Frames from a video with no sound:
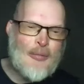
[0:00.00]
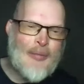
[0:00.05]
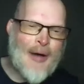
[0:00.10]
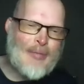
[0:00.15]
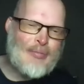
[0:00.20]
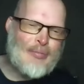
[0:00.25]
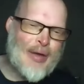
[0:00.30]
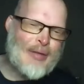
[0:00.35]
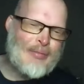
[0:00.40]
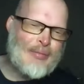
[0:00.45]
might
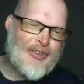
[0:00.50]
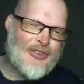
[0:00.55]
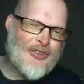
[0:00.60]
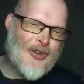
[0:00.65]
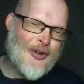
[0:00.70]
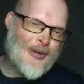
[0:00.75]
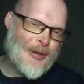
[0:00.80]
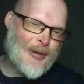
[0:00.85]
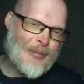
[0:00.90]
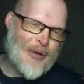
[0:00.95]
beat me
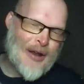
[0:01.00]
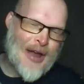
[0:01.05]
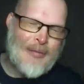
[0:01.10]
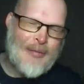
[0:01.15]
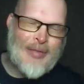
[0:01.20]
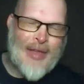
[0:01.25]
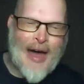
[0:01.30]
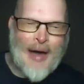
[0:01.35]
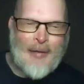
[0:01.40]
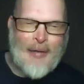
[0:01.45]
to it, no, but
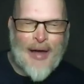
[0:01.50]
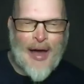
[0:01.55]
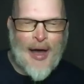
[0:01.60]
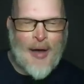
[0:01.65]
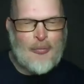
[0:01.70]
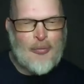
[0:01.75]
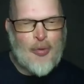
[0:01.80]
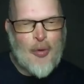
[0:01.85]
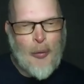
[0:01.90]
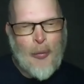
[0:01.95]
I'm. I'm will tell I'm
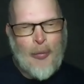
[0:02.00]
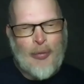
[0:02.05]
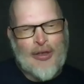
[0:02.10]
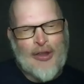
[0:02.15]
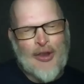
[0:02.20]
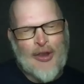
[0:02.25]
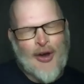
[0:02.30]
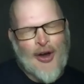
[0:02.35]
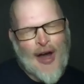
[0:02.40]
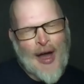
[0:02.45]
you what
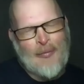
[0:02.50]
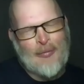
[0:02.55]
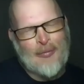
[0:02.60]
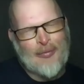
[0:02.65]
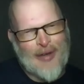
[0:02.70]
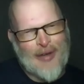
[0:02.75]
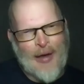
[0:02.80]
not. I'm.